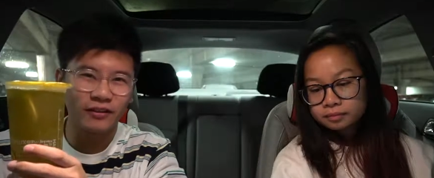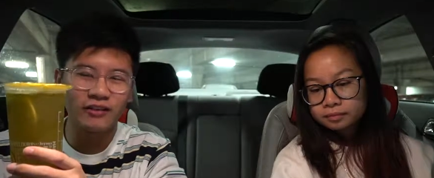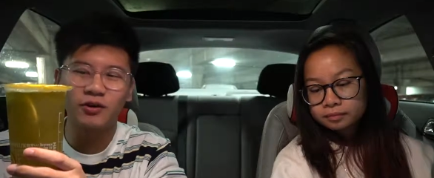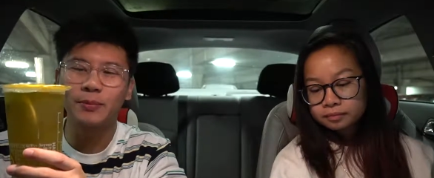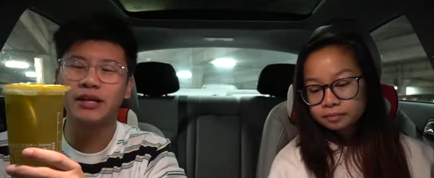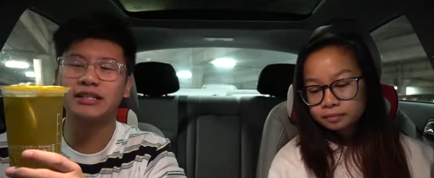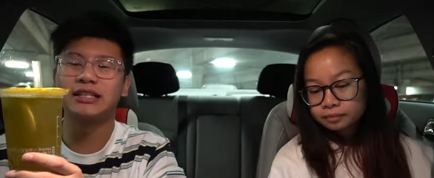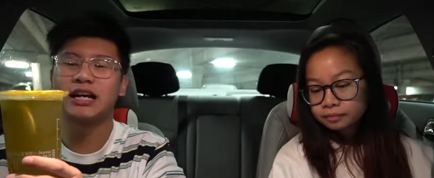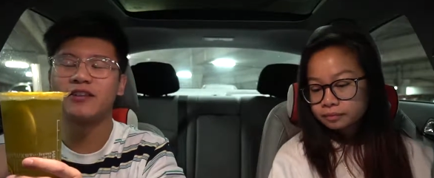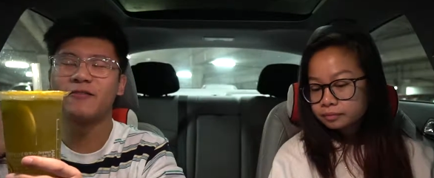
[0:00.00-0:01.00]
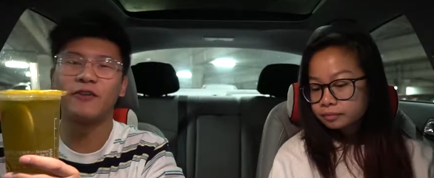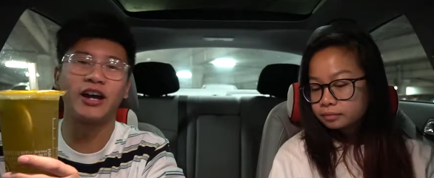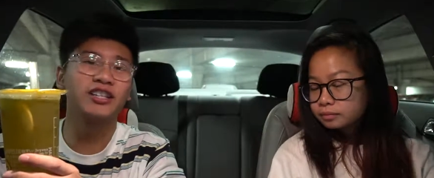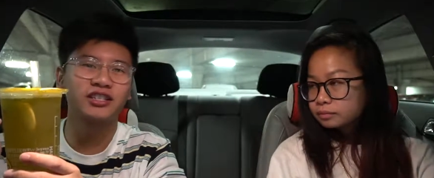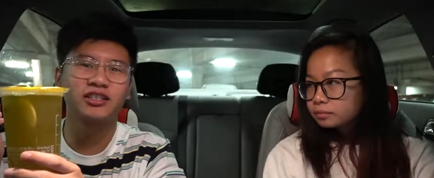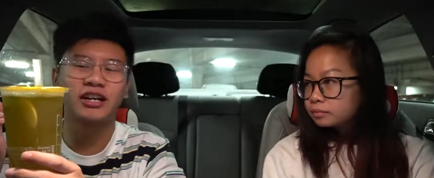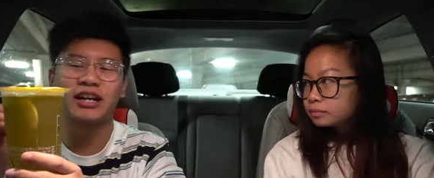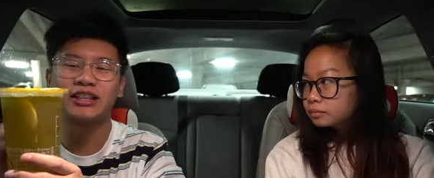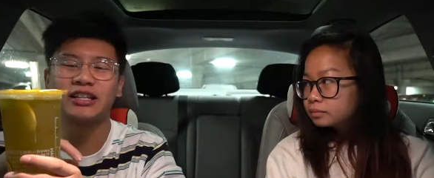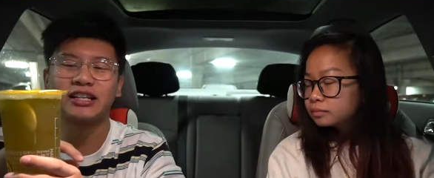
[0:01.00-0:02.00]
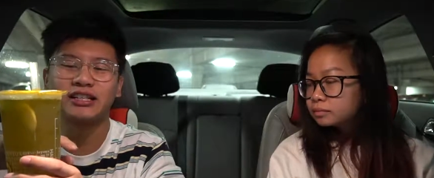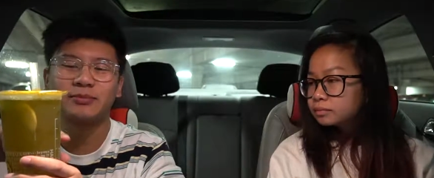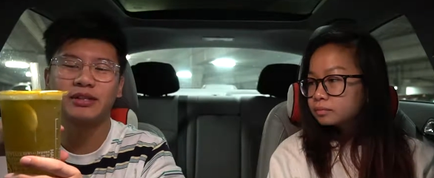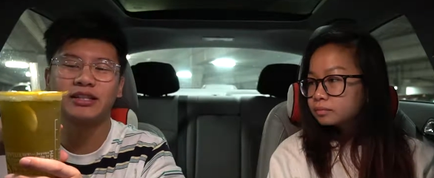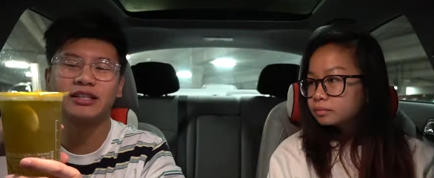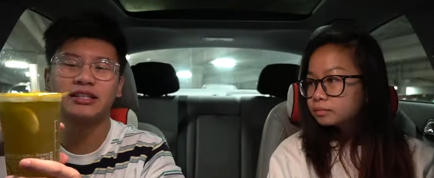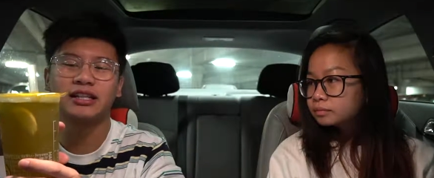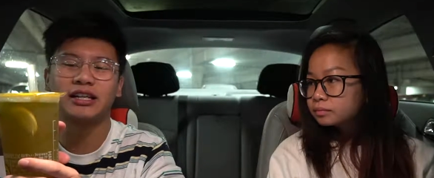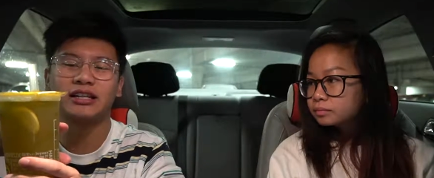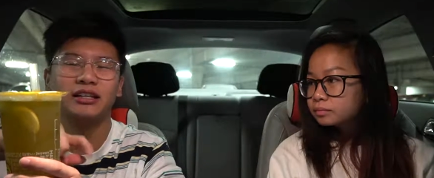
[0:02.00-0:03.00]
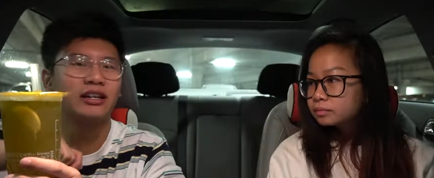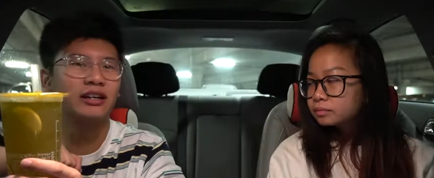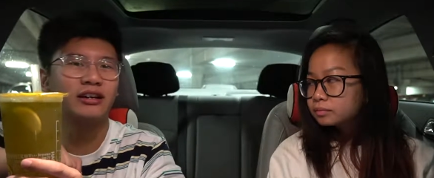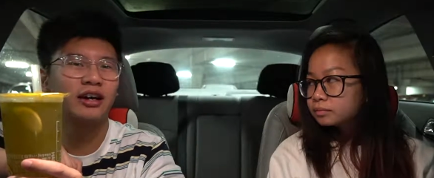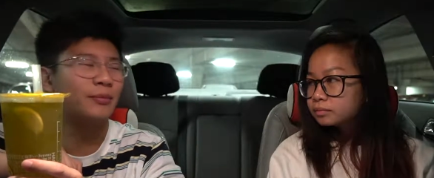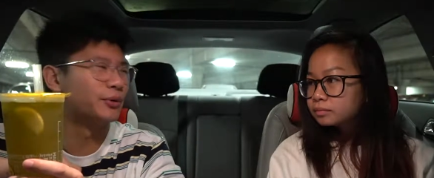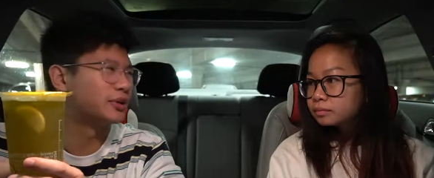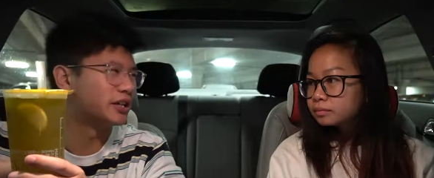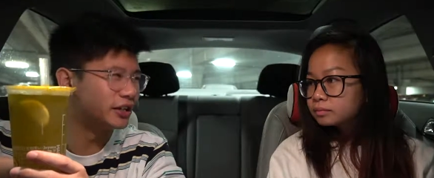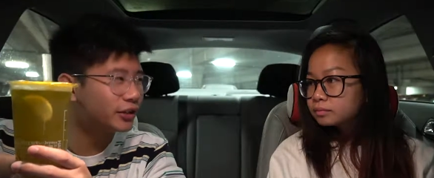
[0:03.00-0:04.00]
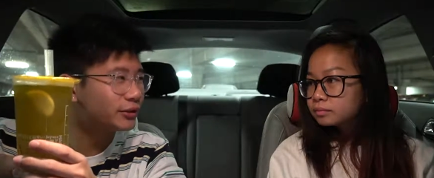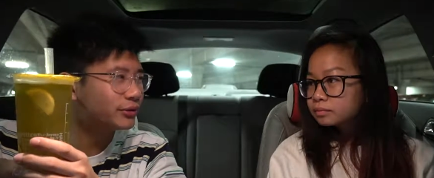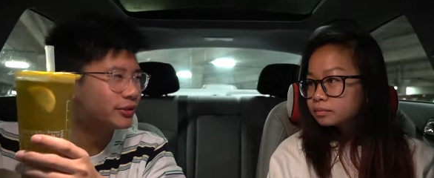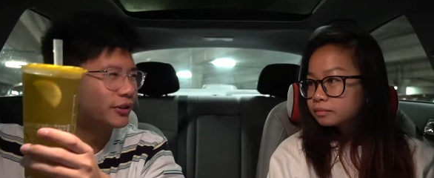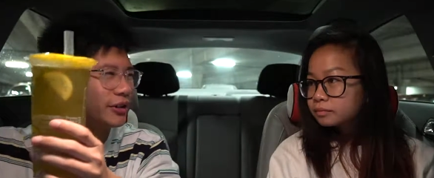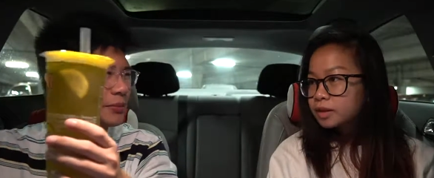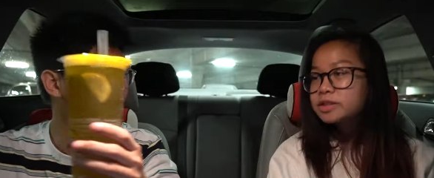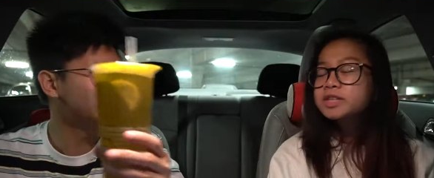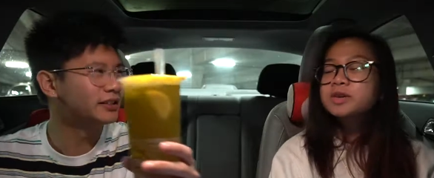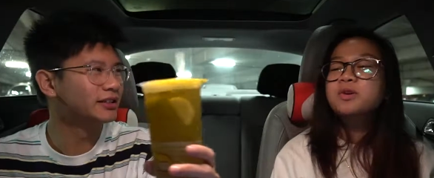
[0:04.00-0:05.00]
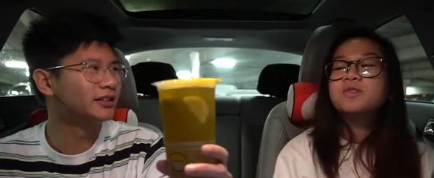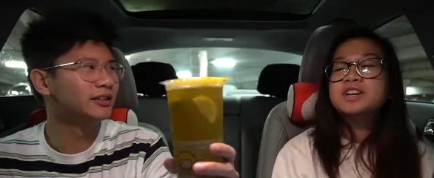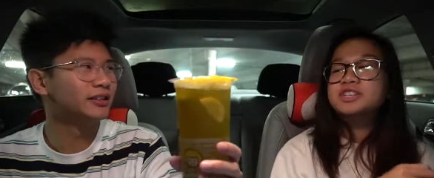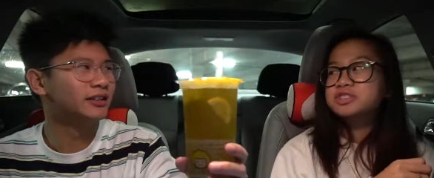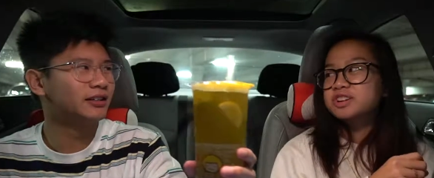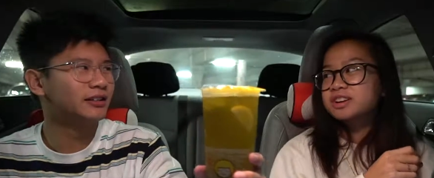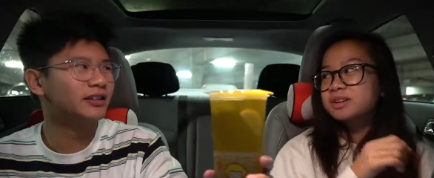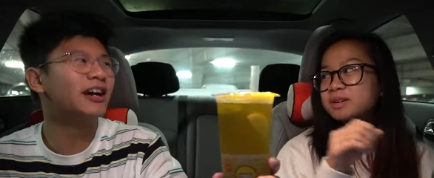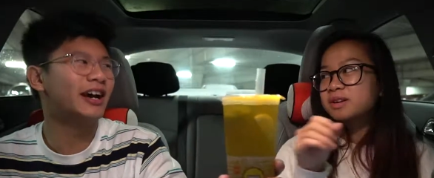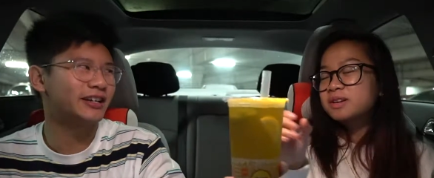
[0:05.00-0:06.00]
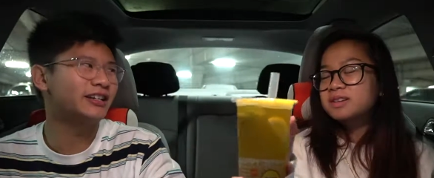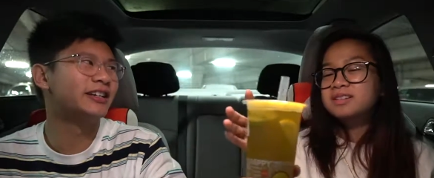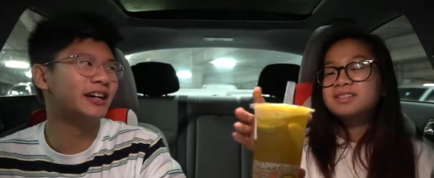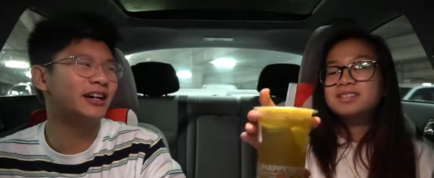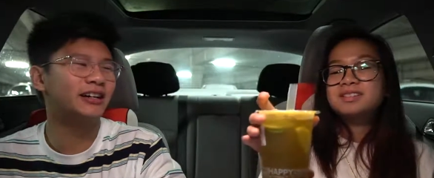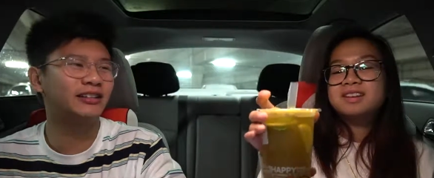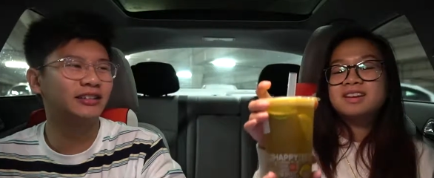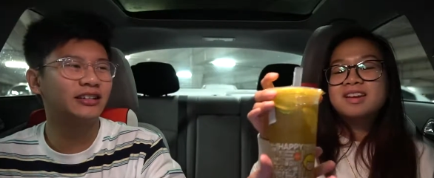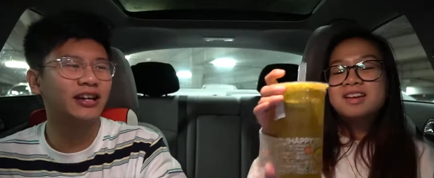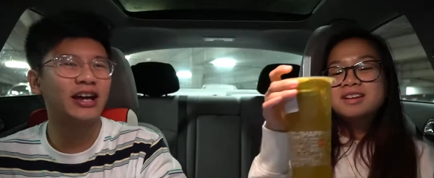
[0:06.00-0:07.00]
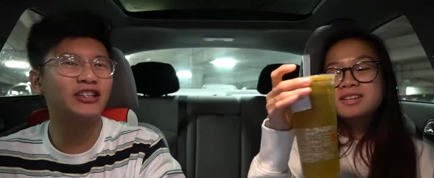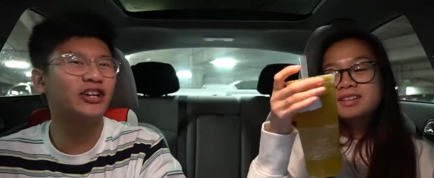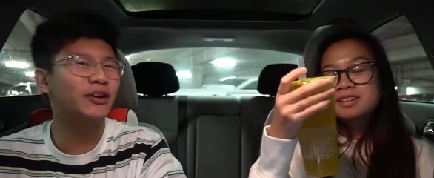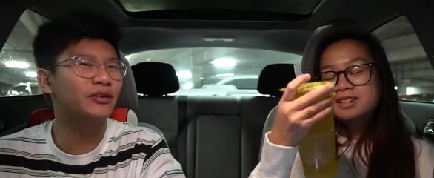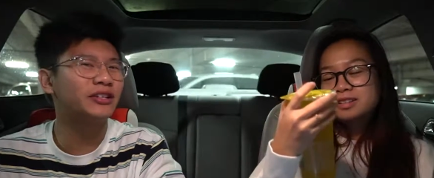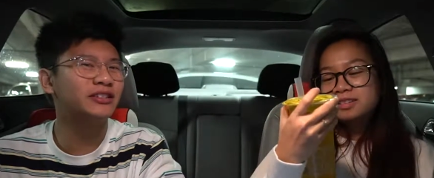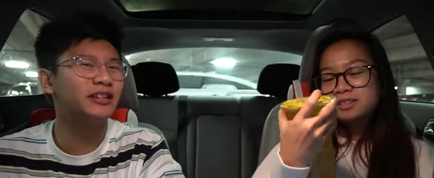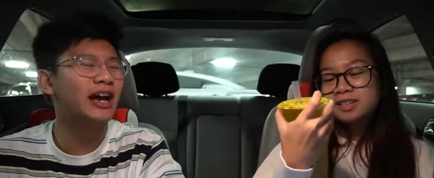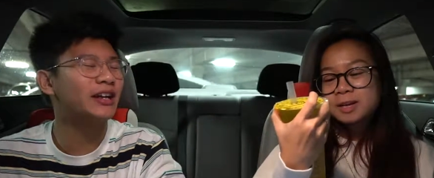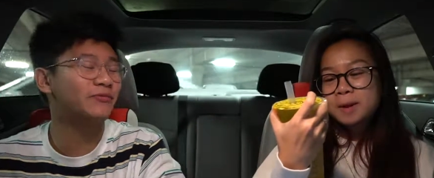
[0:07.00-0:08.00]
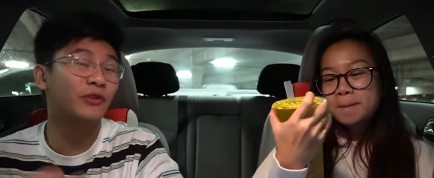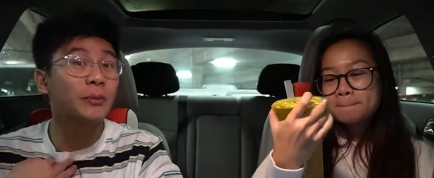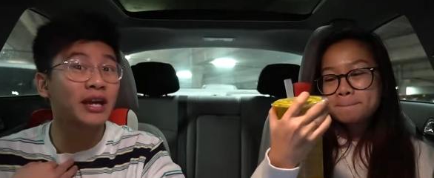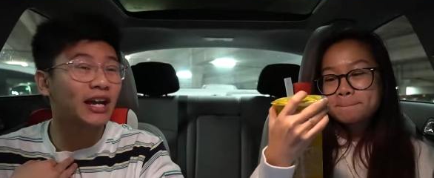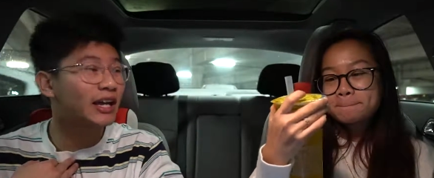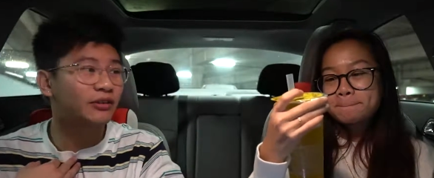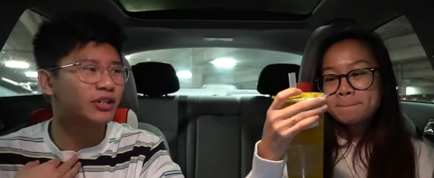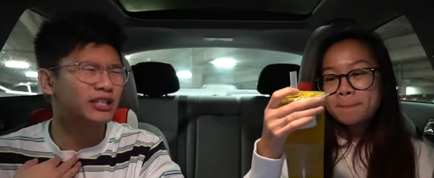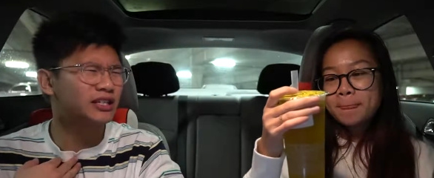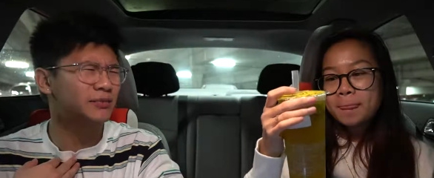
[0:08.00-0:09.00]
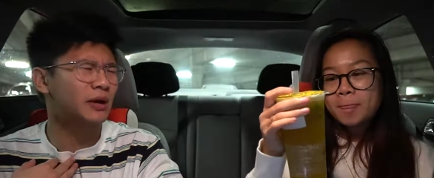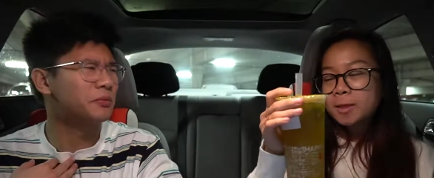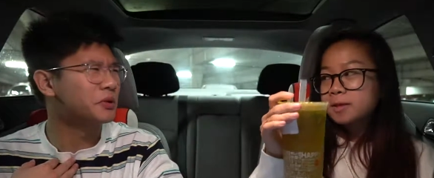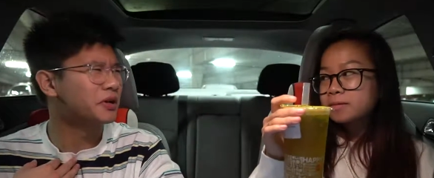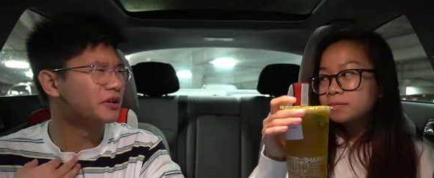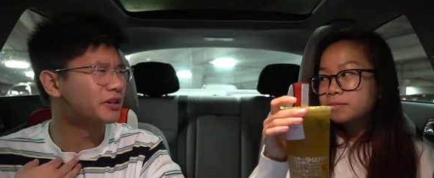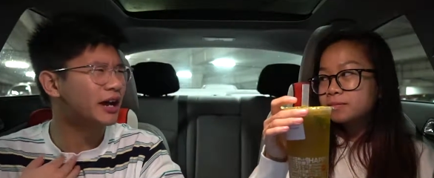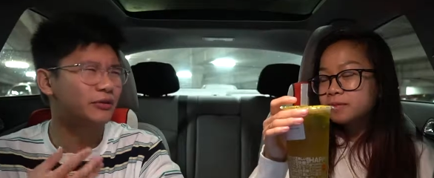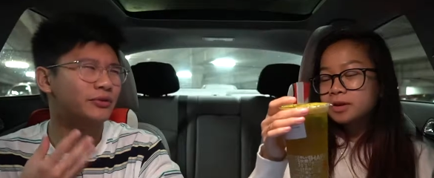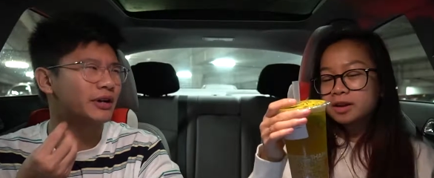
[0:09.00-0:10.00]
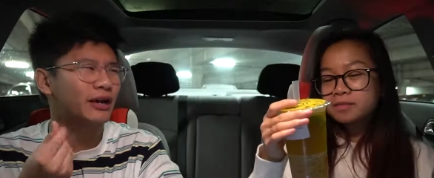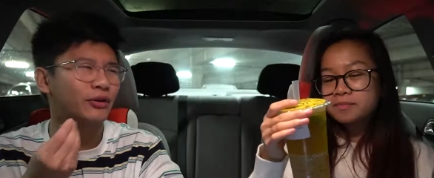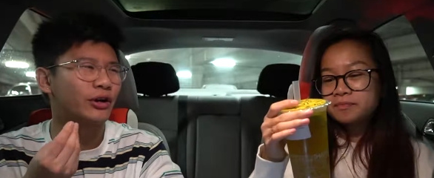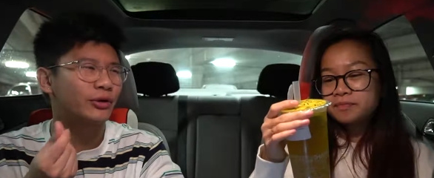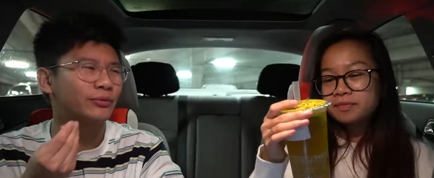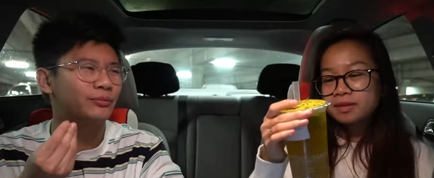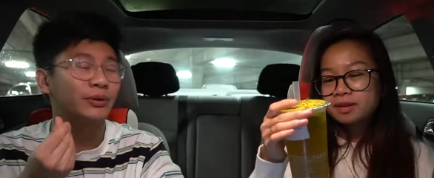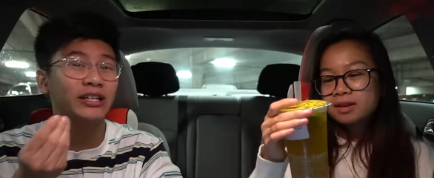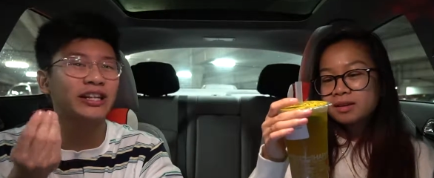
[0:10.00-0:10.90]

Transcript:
Speaker 1: flavor, but it's kind of fresh, and I think that's because it's like a mojito. You know what I mean? Sounds like
Speaker 2: a refreshing drink.
Speaker 1: Kinda, yeah. Okay. And you can't really, I for me, I can't really taste the peppermint. I don't. Okay. I don't know, but